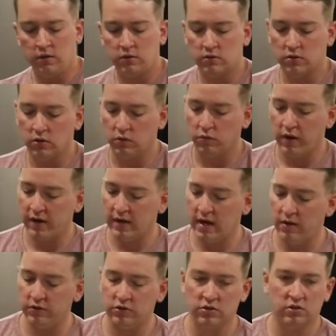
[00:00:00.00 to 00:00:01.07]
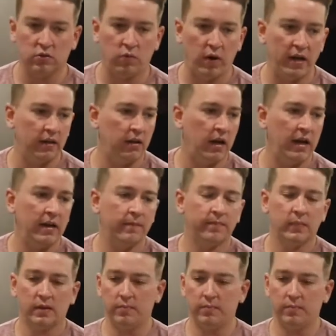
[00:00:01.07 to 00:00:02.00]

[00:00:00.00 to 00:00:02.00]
So right now it's just a white light,